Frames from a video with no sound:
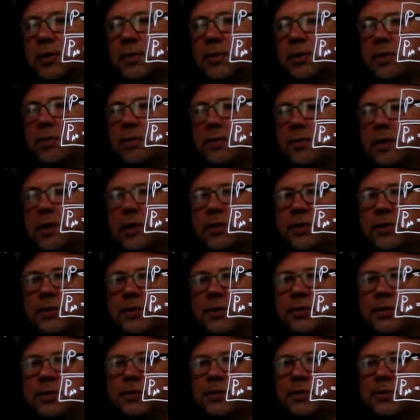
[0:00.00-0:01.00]
per
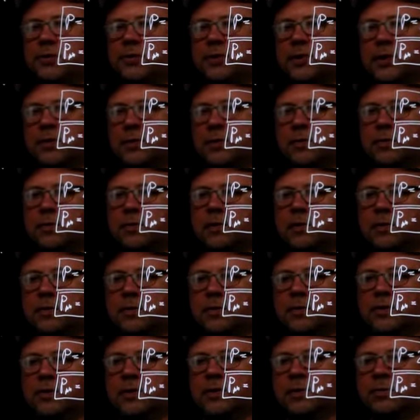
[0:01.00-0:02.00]
phase,
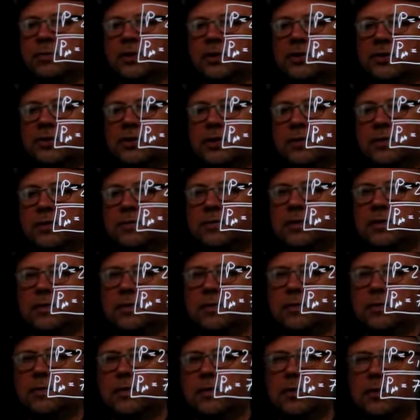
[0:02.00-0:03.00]
754 plus
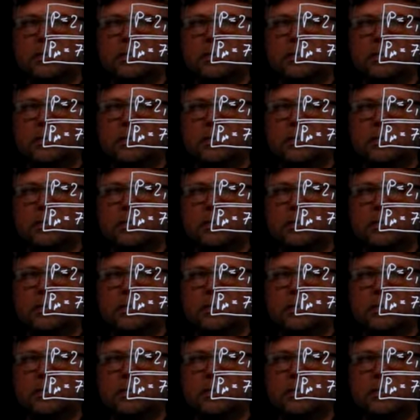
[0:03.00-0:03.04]
754